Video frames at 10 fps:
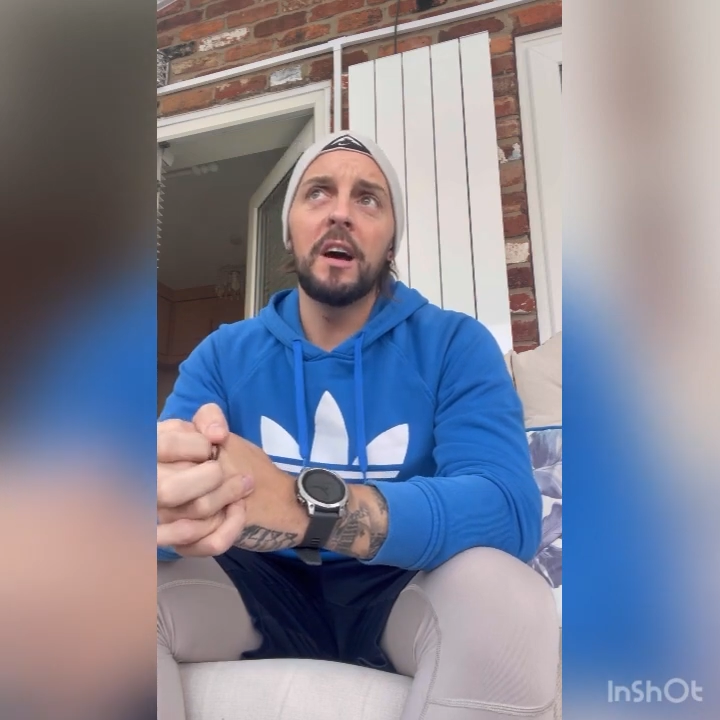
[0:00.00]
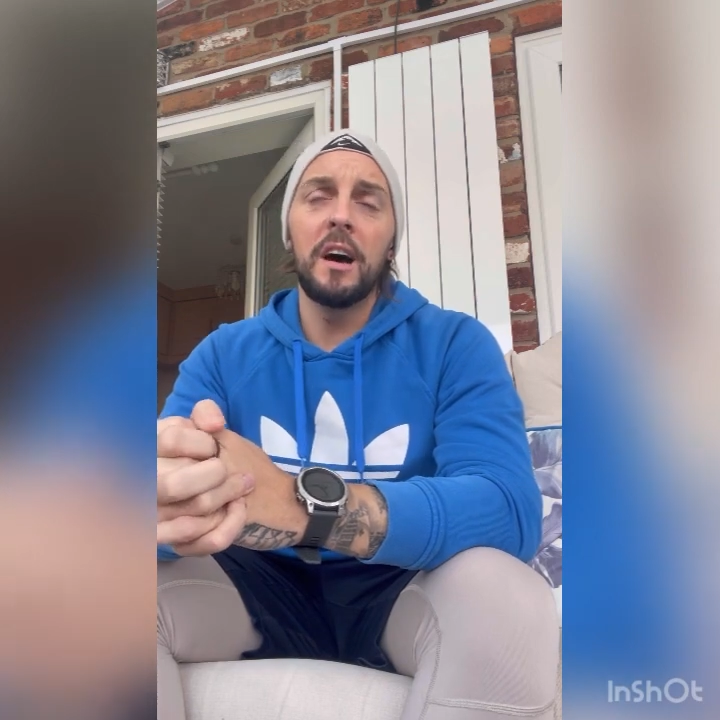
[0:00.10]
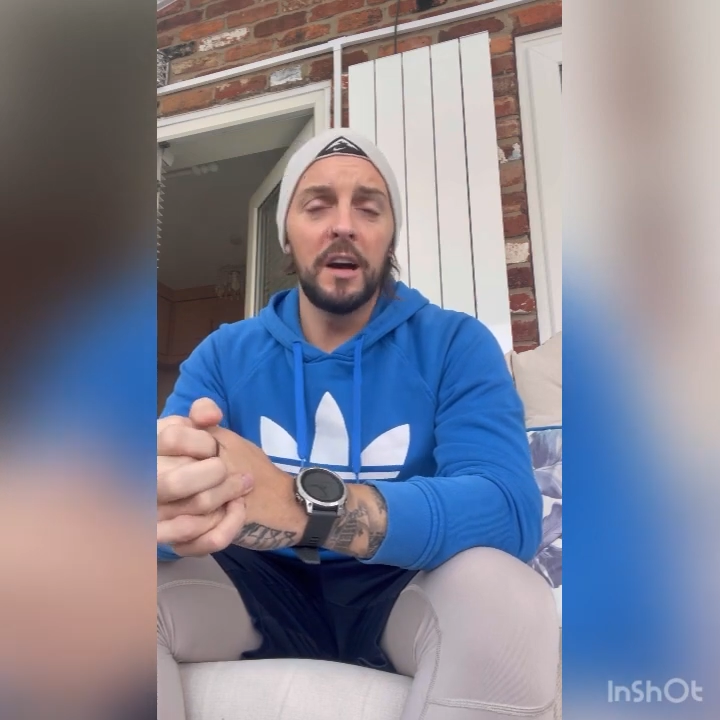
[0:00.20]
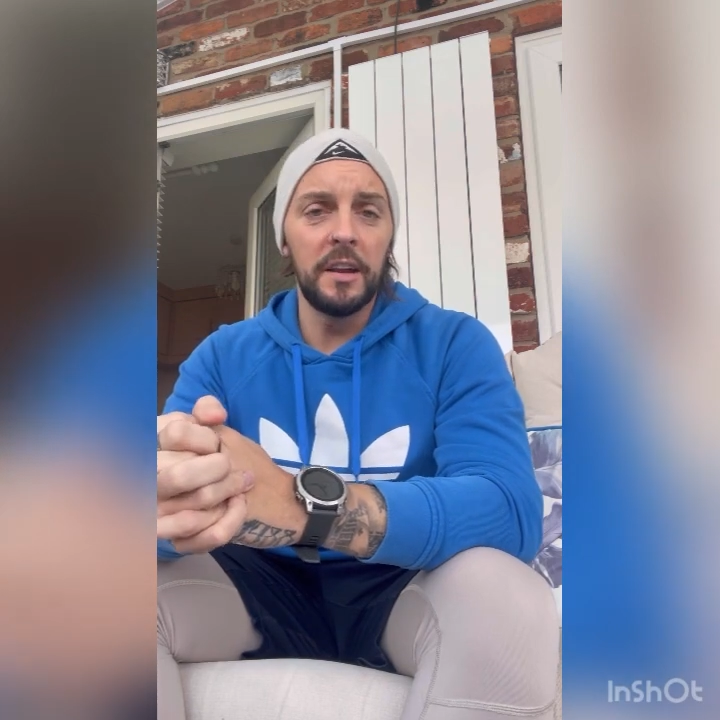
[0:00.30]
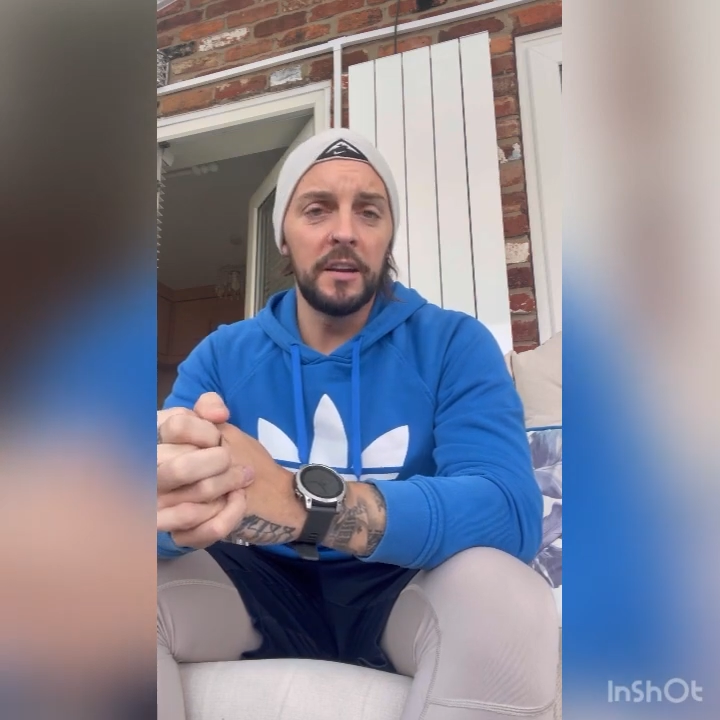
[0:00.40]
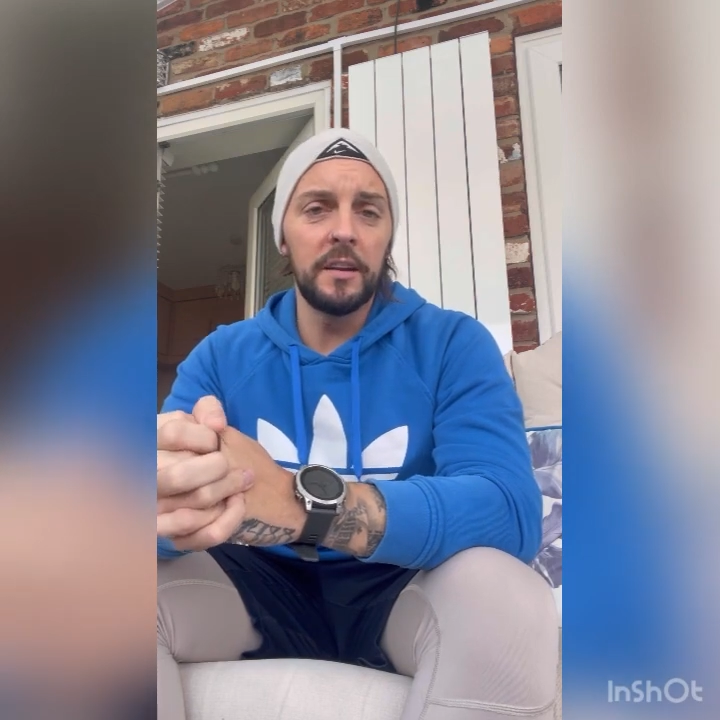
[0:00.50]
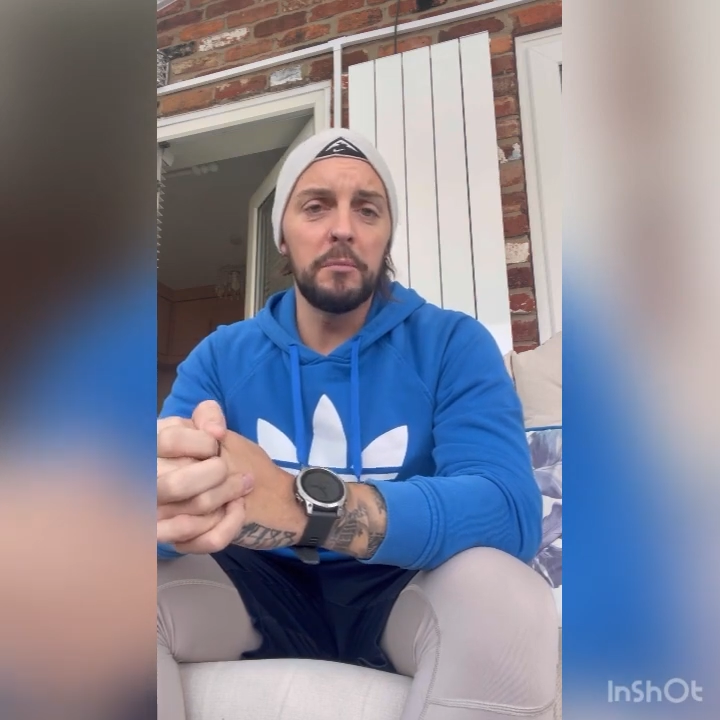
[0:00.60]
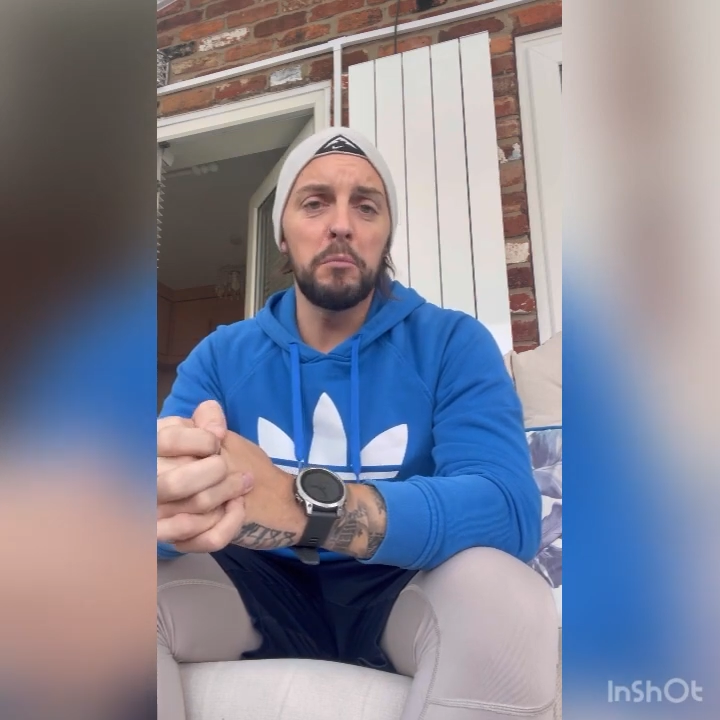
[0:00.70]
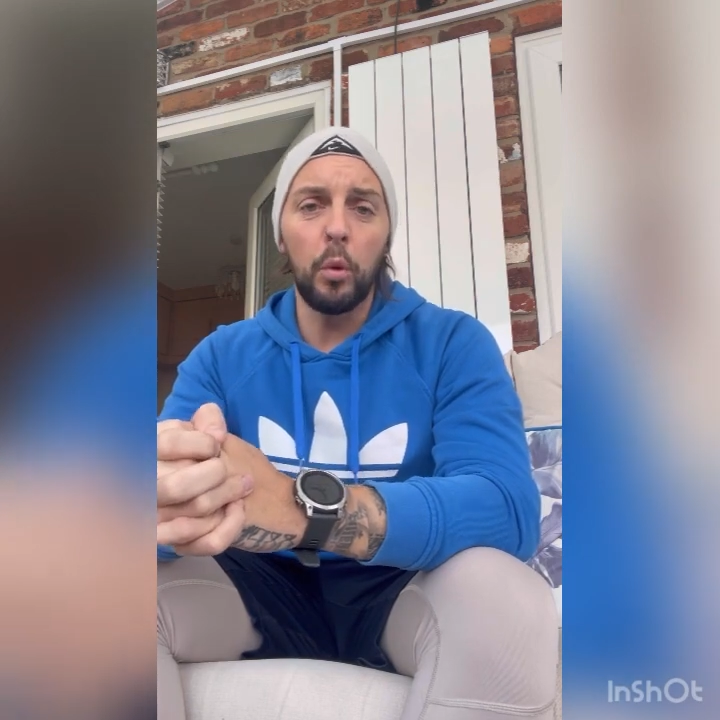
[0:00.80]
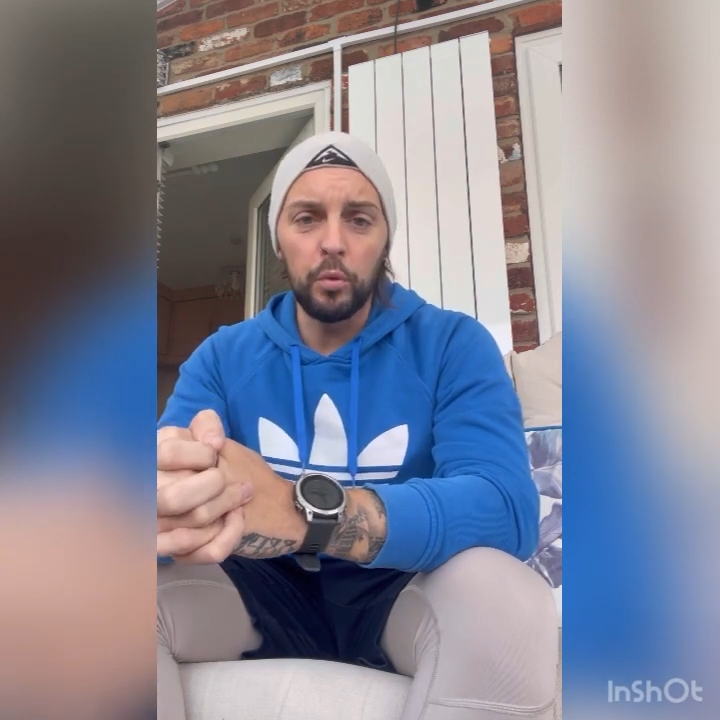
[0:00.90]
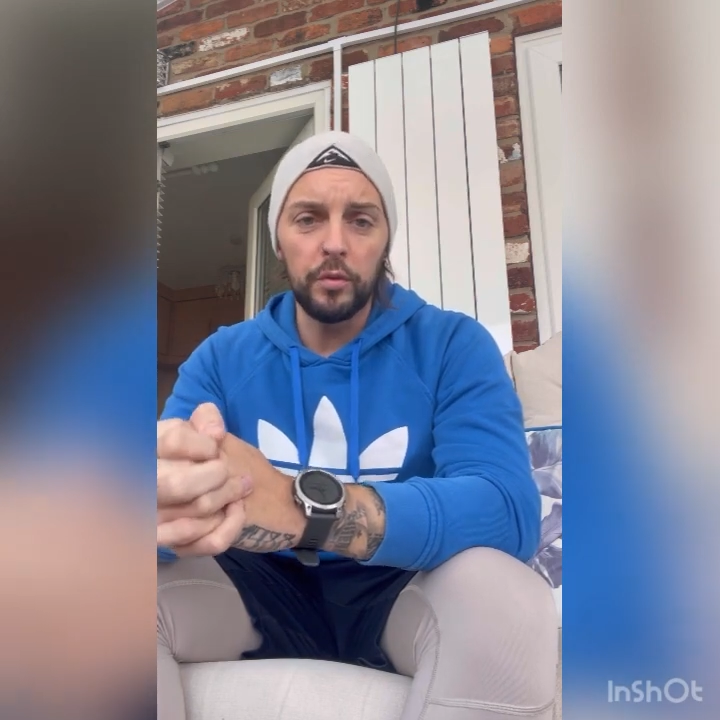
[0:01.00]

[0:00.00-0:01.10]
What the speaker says: and most